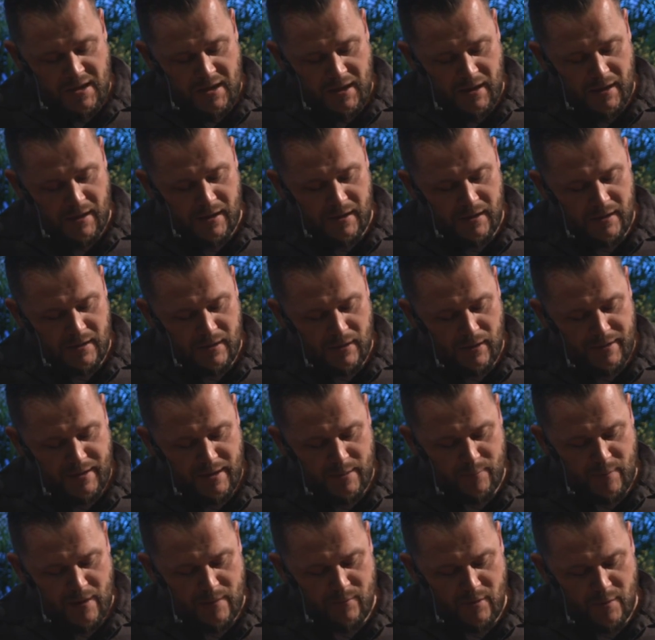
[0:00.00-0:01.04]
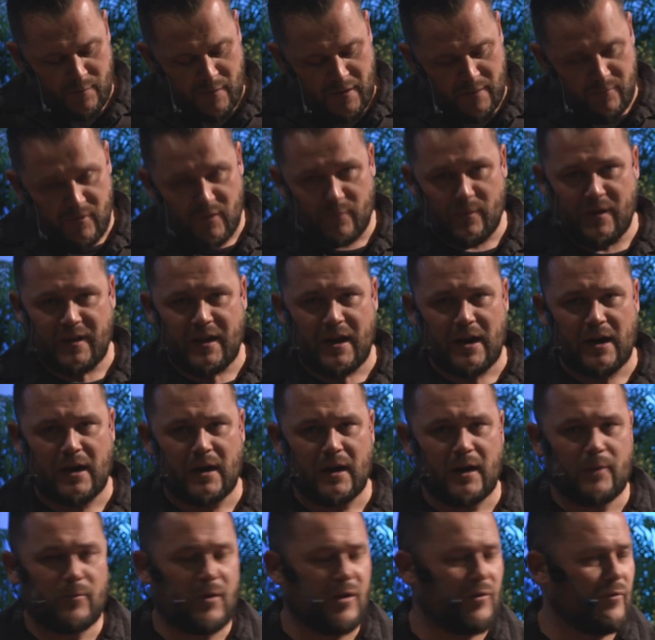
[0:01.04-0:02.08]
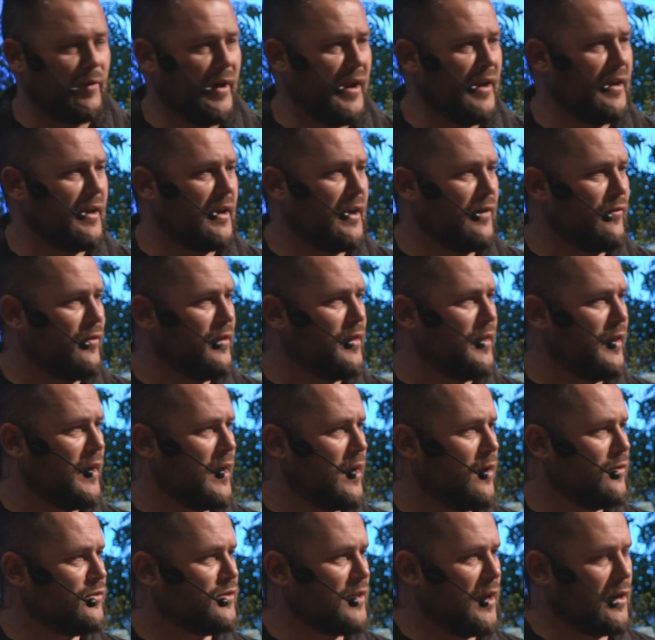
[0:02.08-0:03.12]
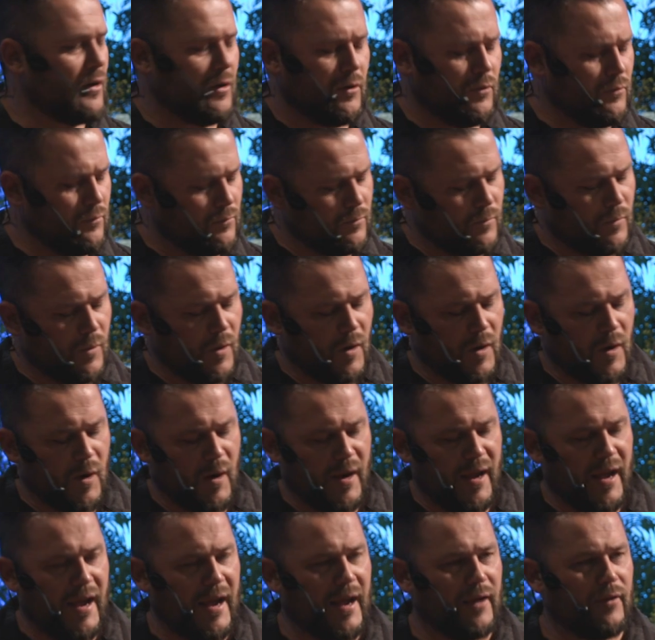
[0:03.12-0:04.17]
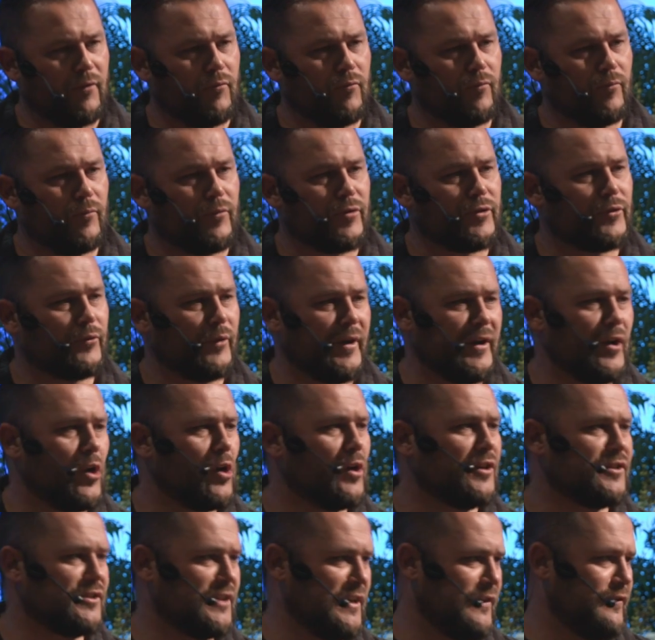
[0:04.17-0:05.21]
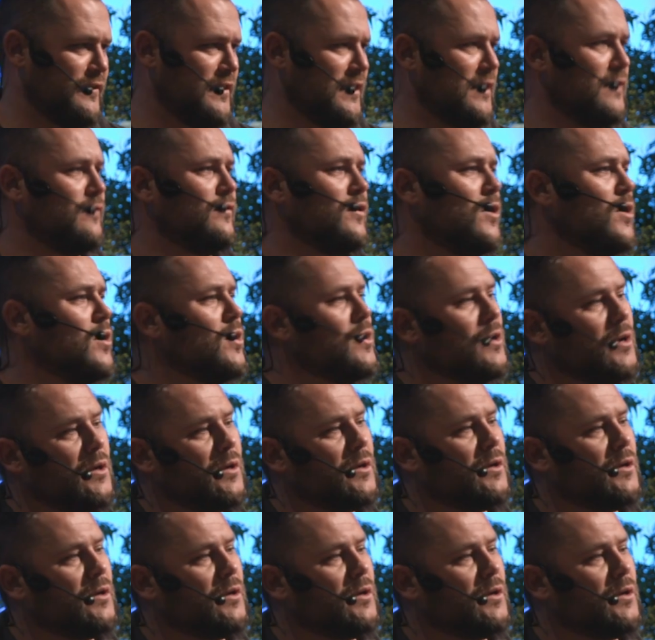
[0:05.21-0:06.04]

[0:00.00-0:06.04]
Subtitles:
and I need to pay my payment on my car and my rent and everything else, and I had $3 left to give God.